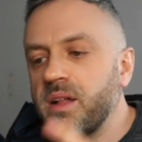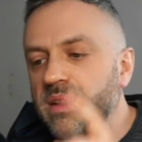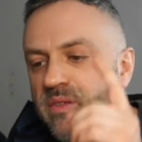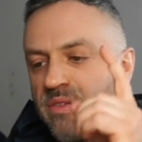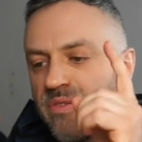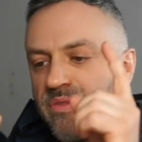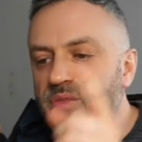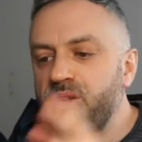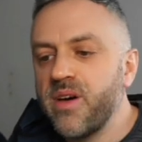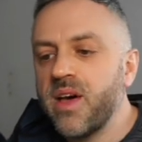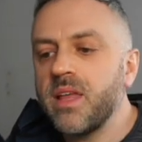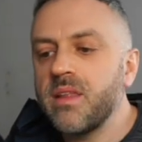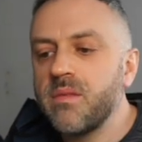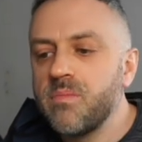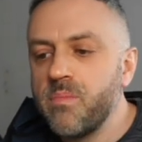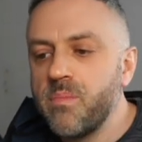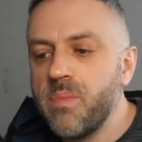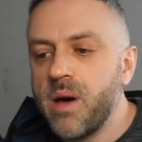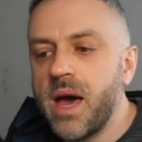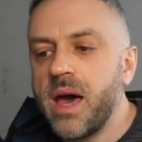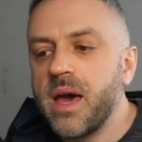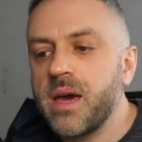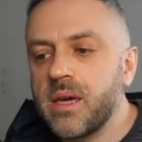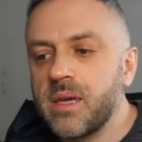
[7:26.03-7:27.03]
fed
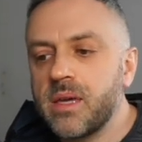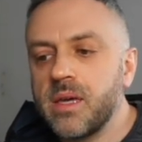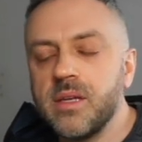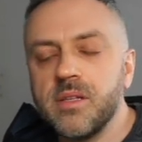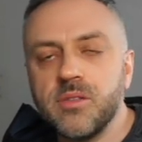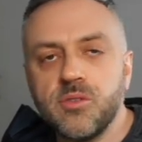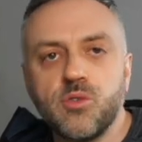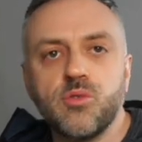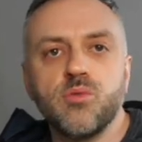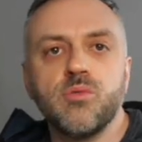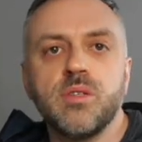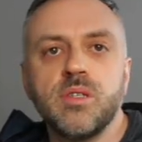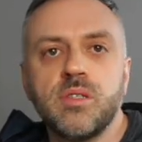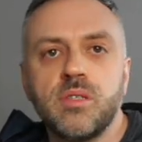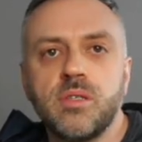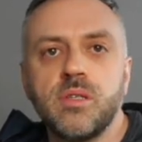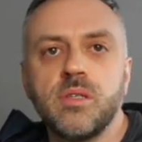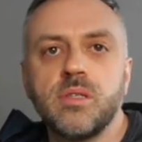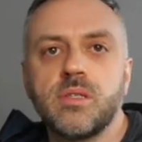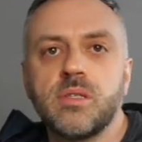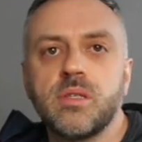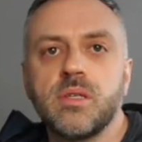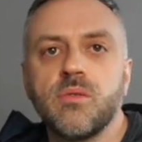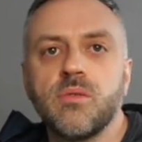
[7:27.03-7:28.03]
back into the
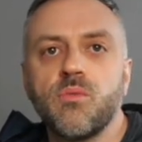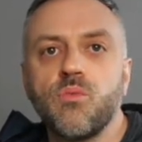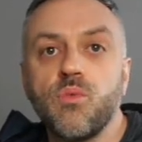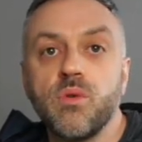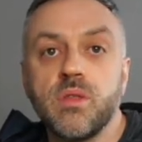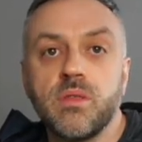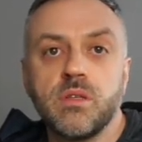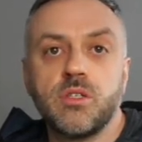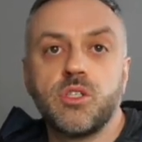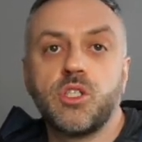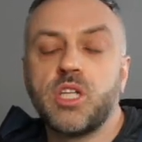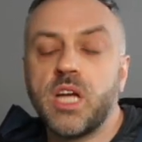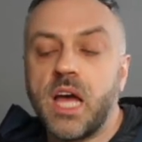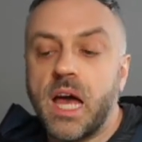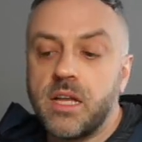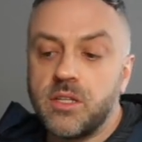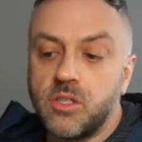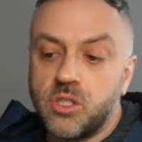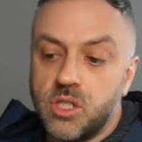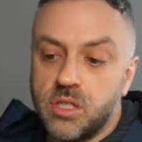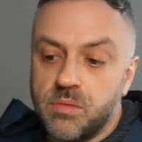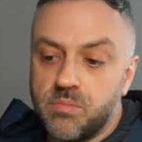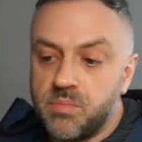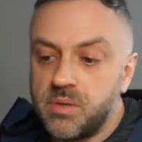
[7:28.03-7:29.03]
system with
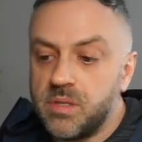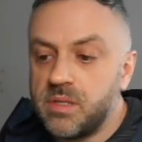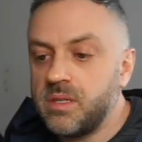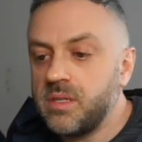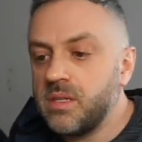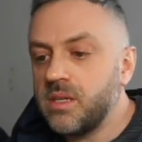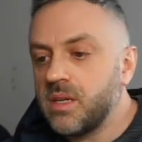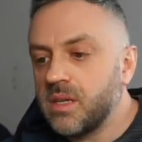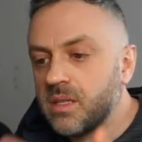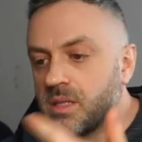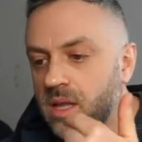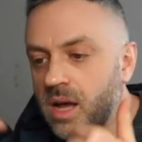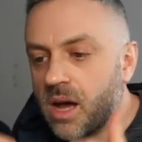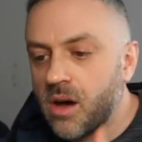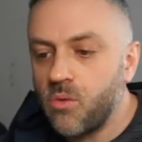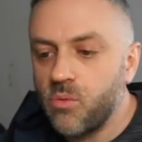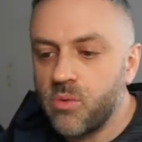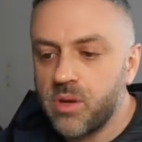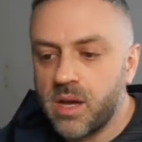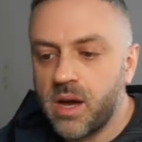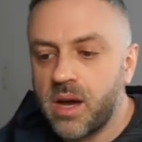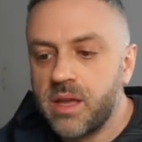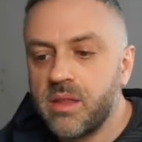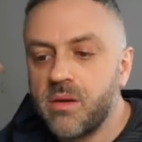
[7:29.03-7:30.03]
ChatGPT, and now
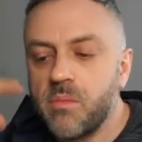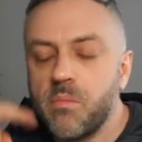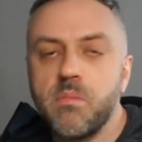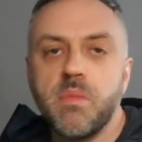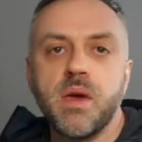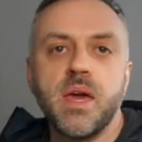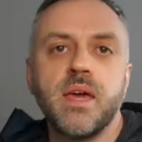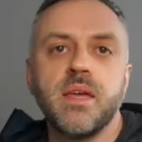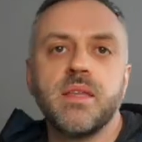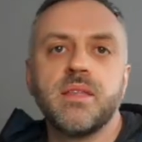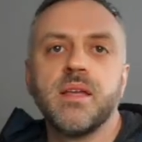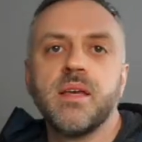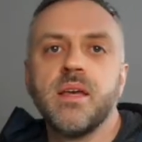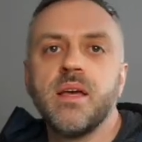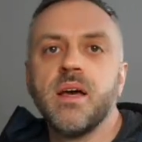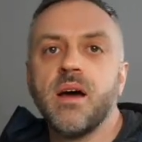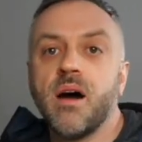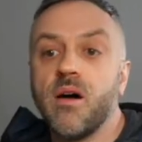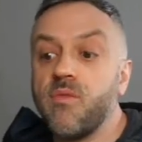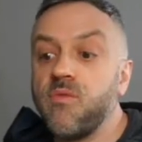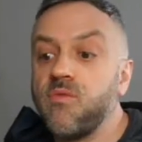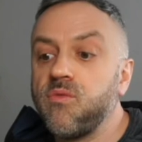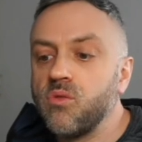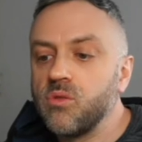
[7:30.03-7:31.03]
we kind of made
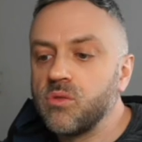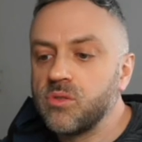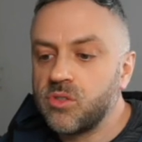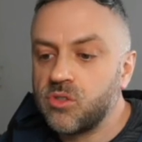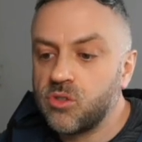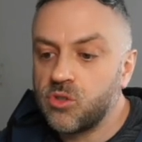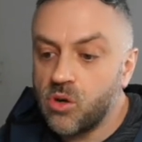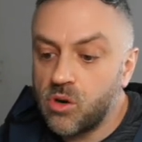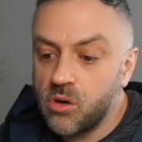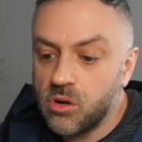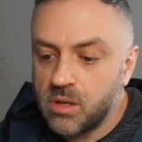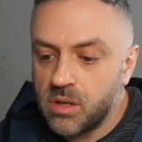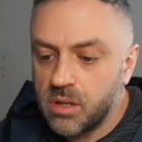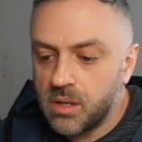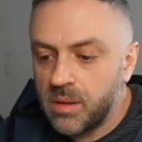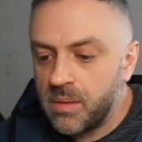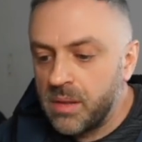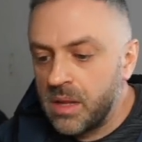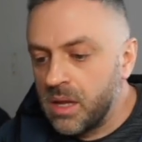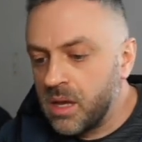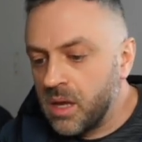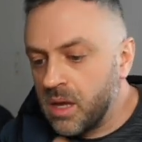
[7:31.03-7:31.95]
a full circle.